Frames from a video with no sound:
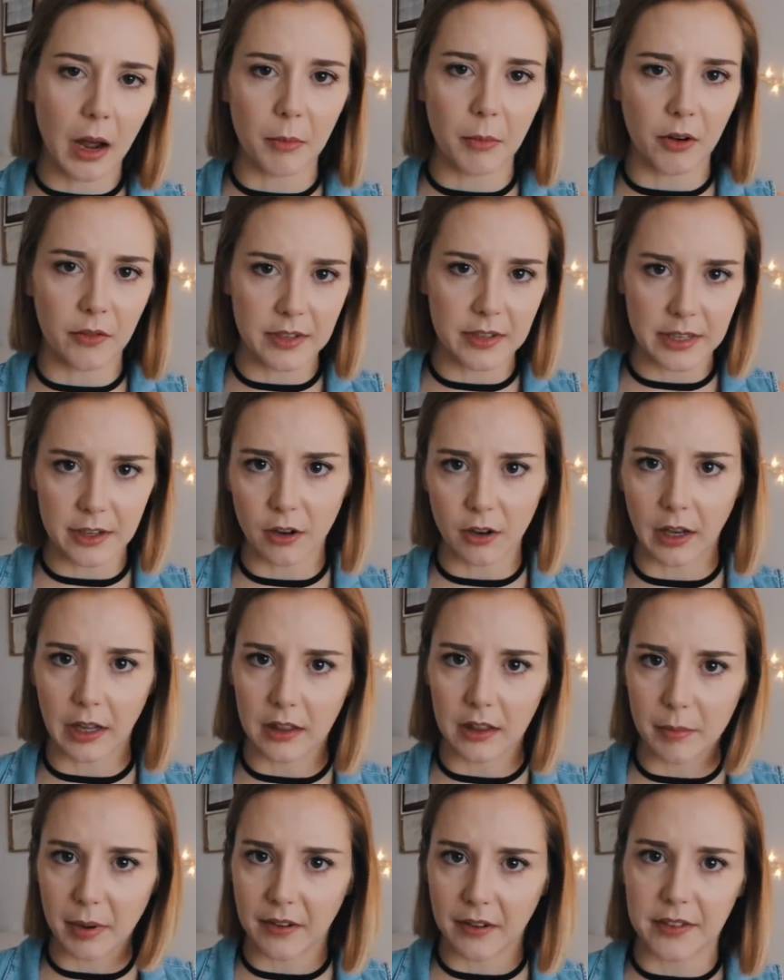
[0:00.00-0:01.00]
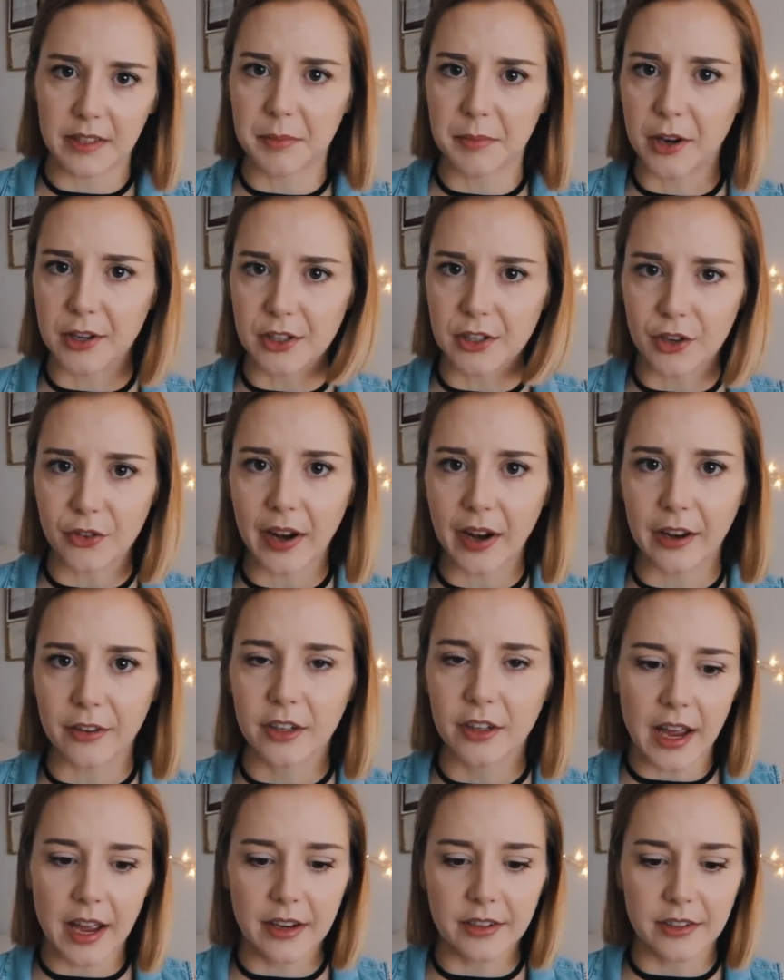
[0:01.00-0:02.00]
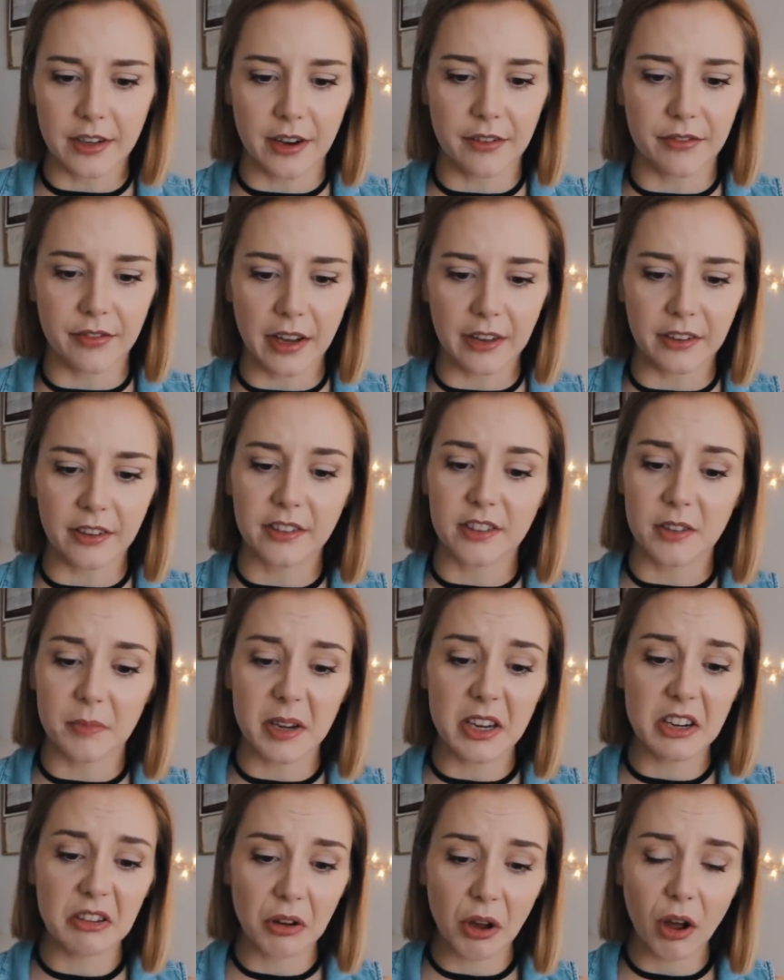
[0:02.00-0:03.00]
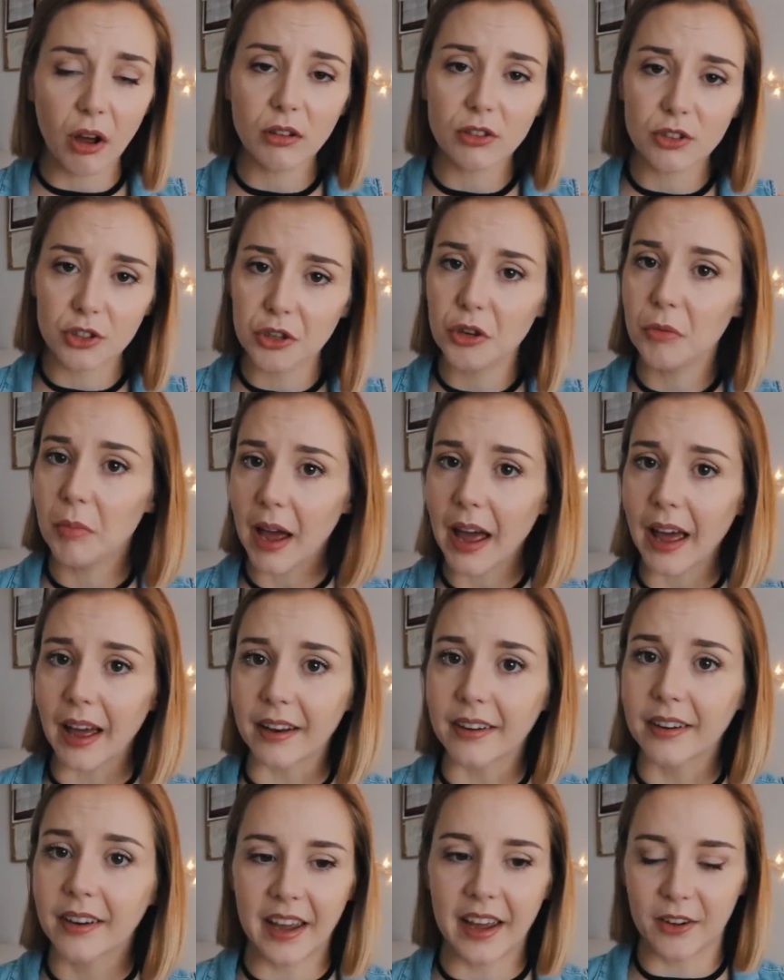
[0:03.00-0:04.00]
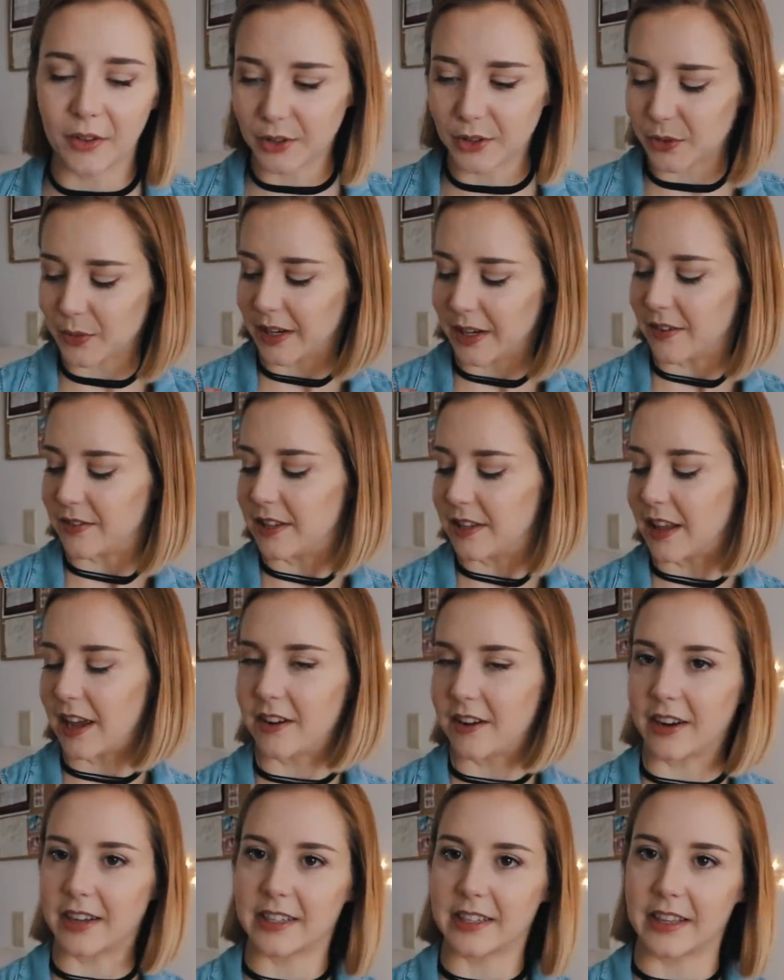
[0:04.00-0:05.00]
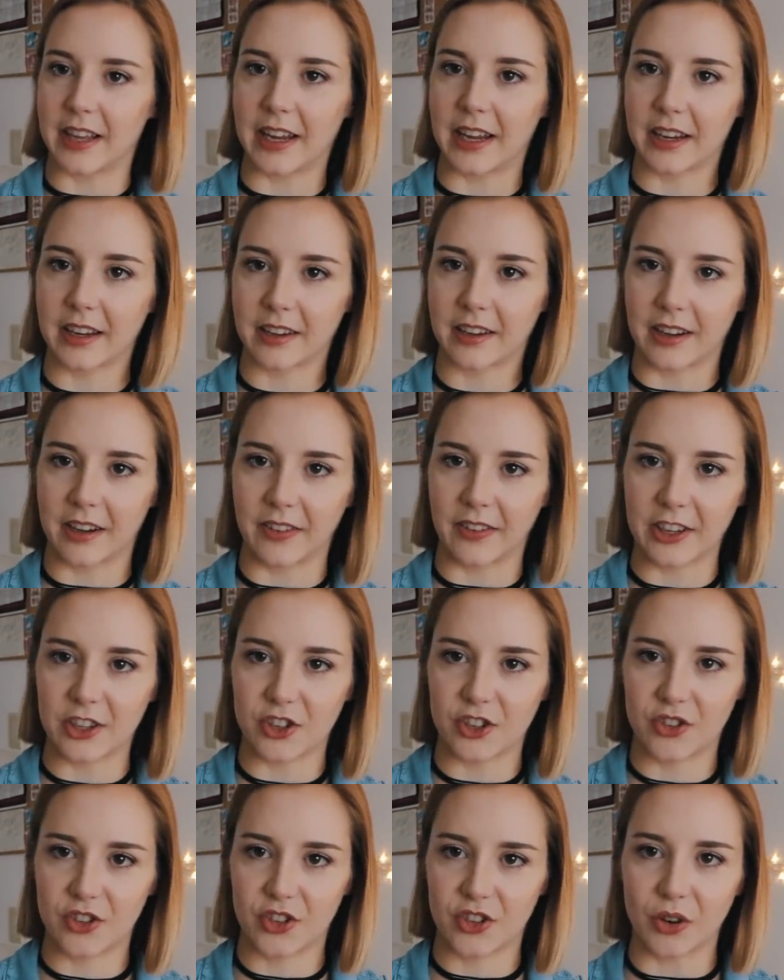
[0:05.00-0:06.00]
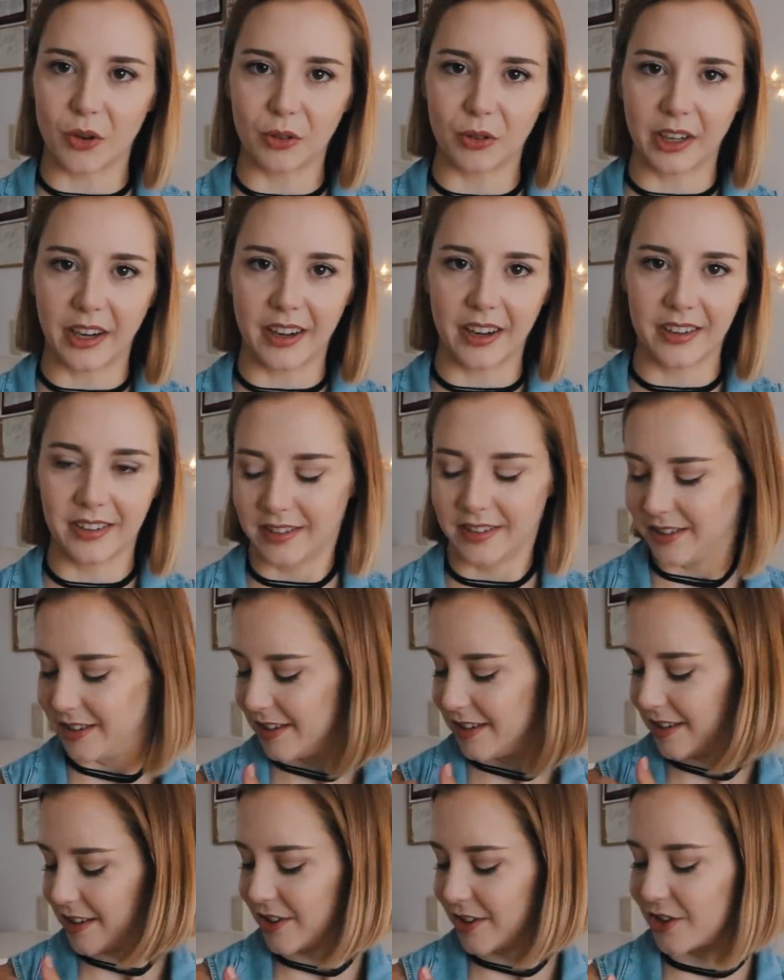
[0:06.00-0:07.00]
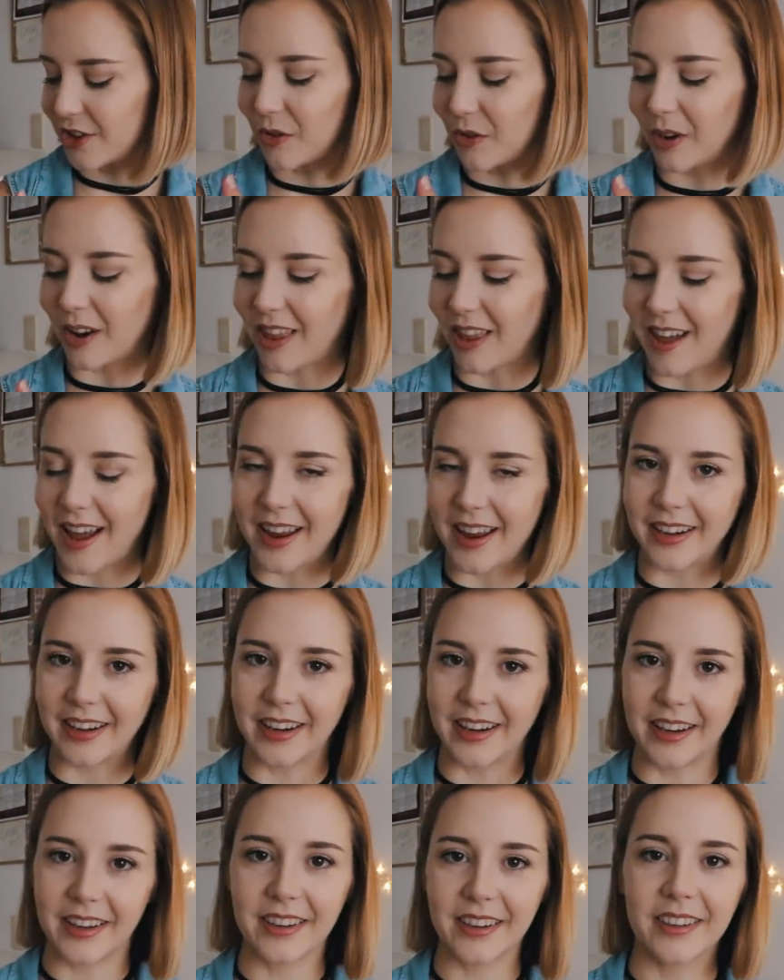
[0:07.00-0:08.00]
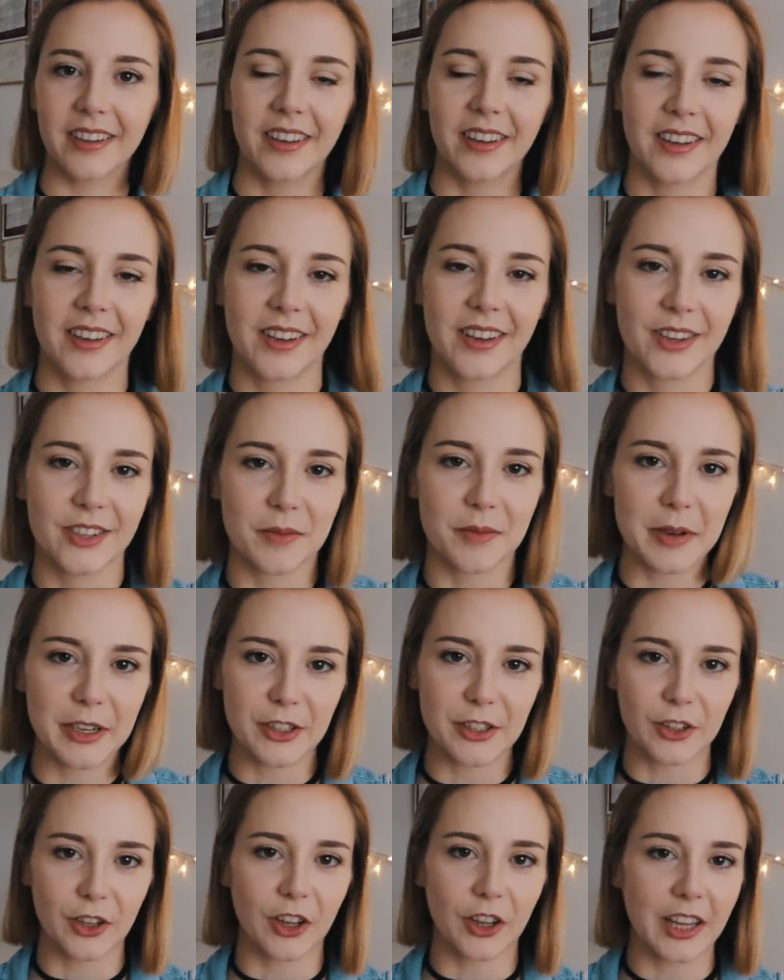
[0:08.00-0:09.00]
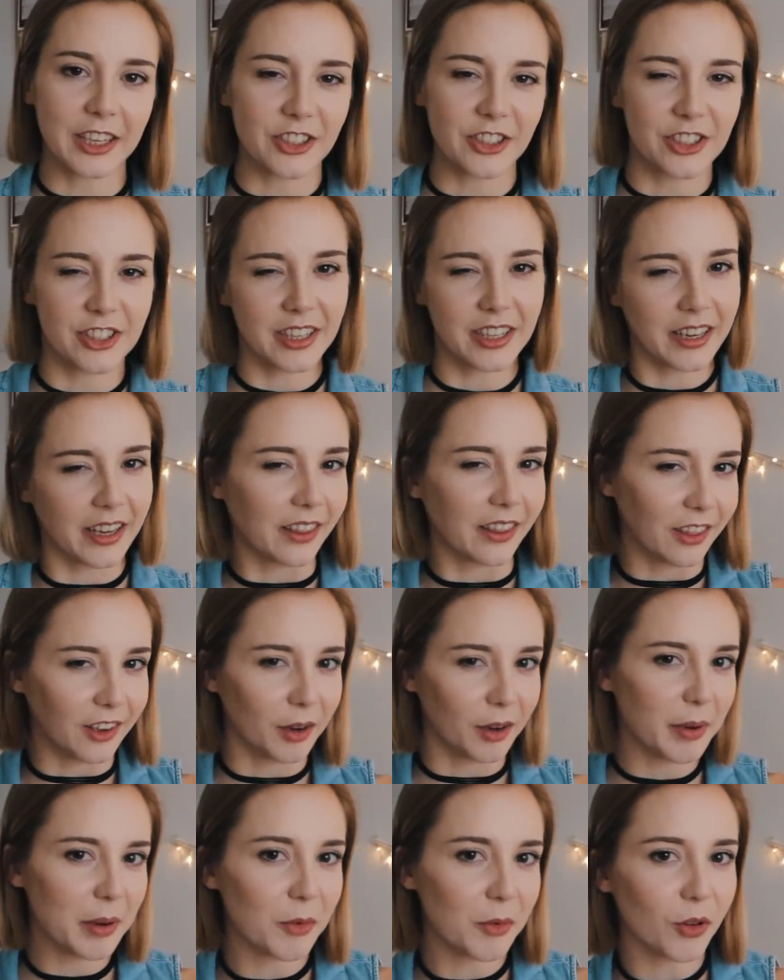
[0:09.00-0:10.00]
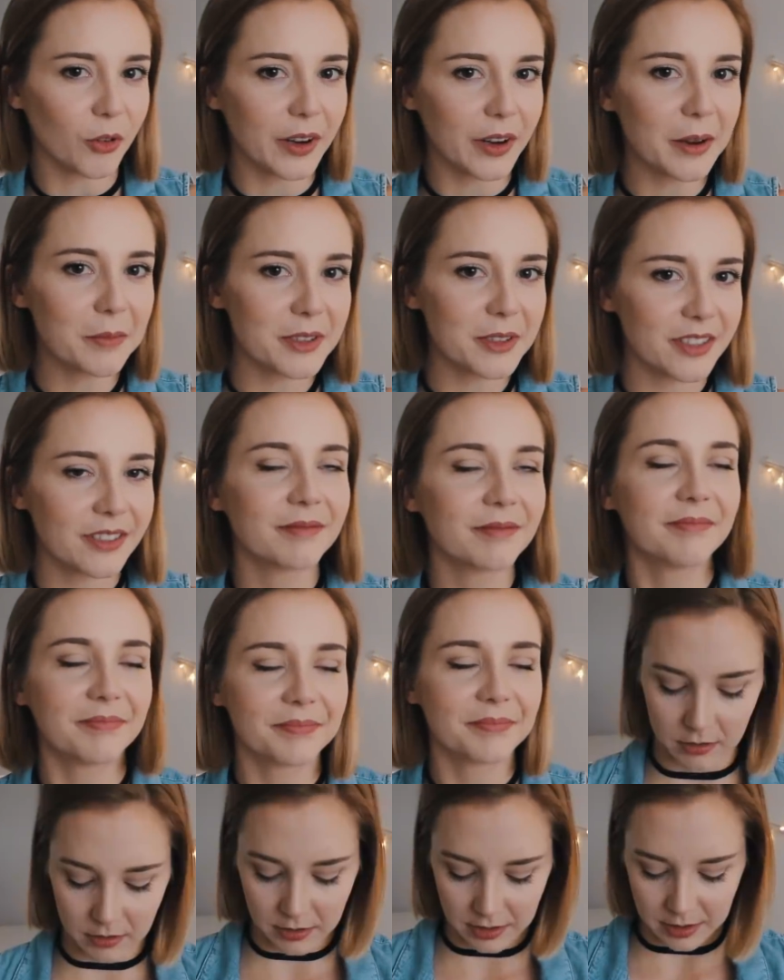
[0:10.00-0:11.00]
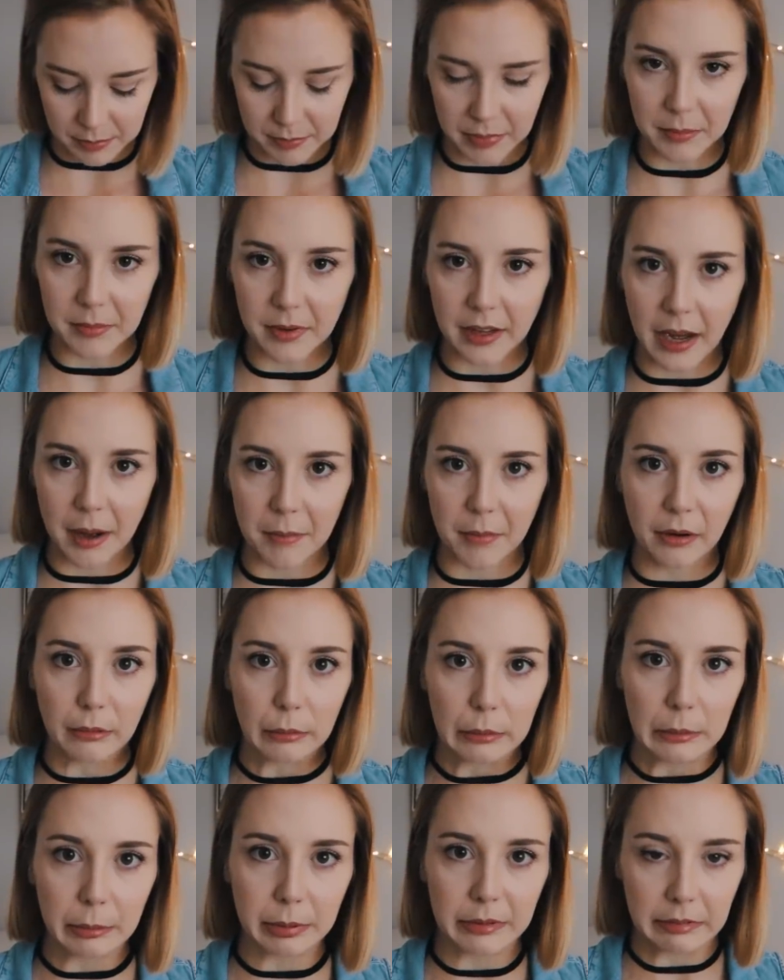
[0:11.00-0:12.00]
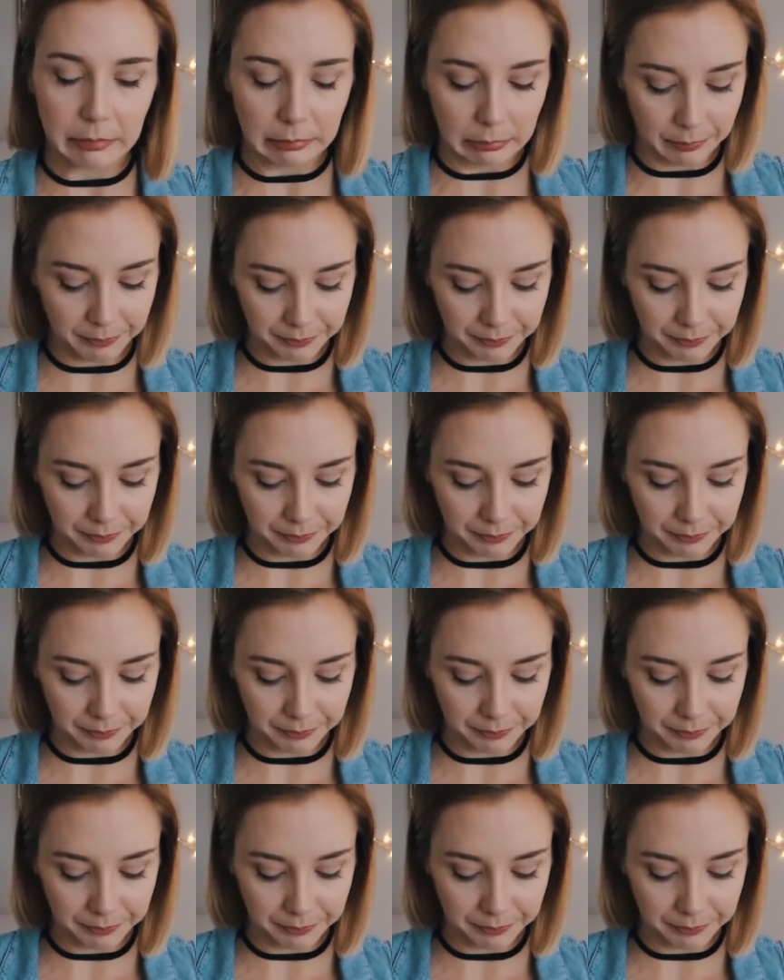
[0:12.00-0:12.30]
I'm obviously not like the buffest person around, and I found it to be not too bad. And also it gives you that nice like kind of like shoulder line here, so it makes you look like just like a little bit more ripped. Oh, I just bumped the camera, whoops.